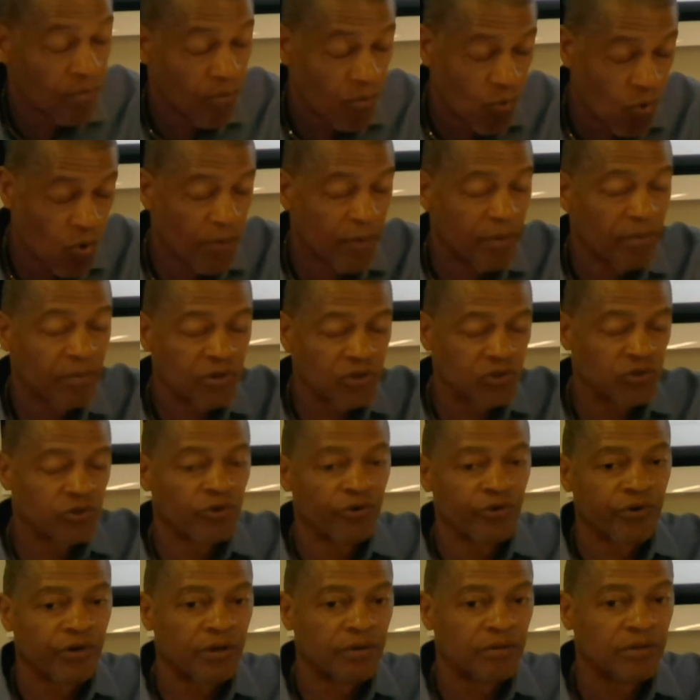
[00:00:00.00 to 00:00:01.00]
woman
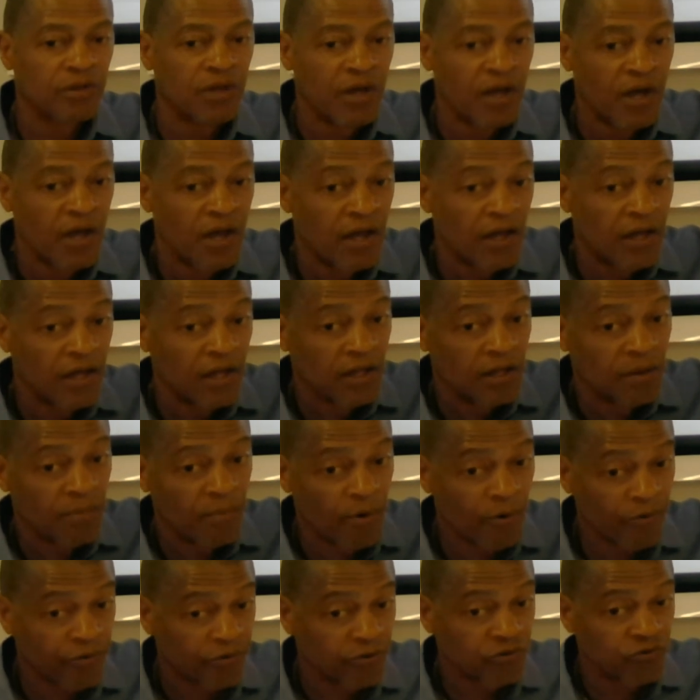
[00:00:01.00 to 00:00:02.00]
maturing,
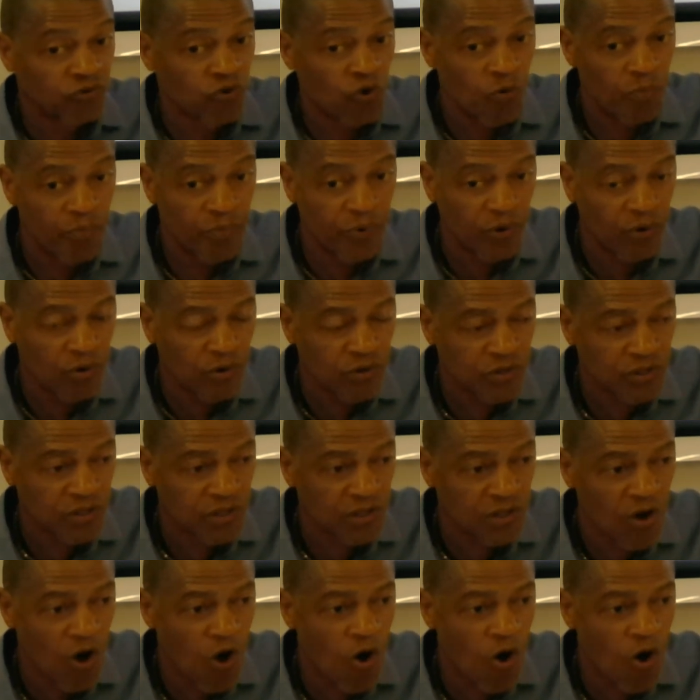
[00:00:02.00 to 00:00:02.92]
birth control pills can